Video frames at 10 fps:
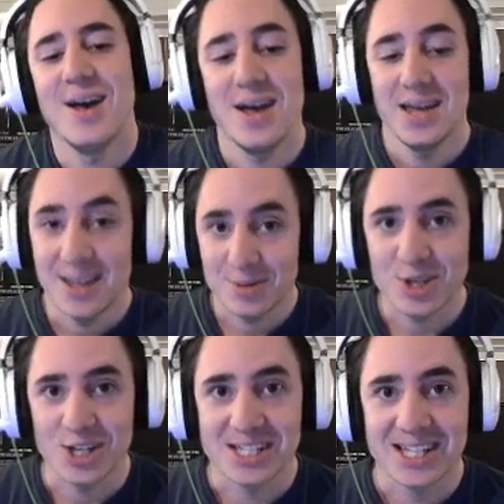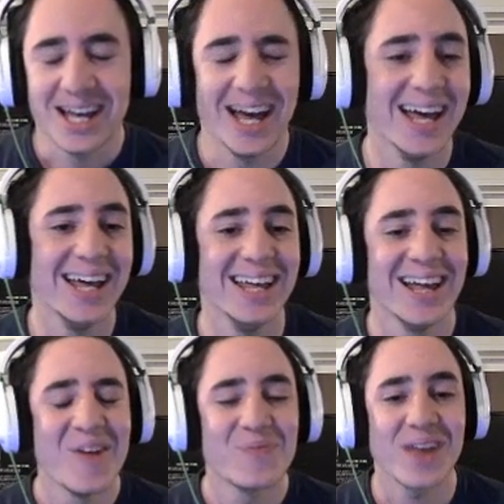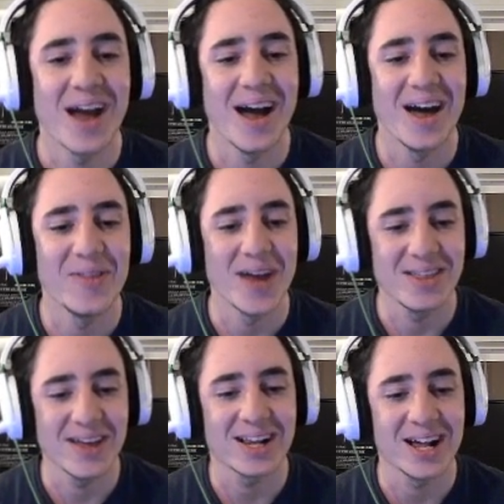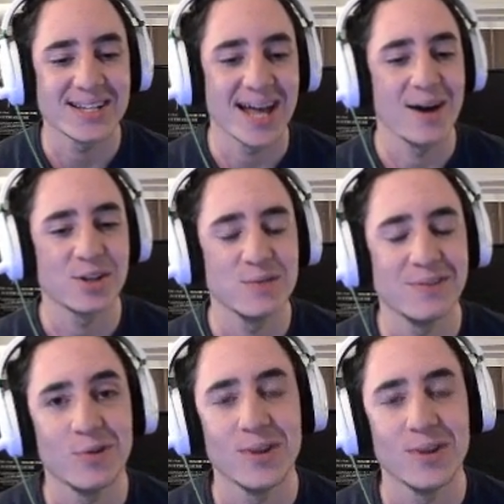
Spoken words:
That was good. They clutched it out 2v4.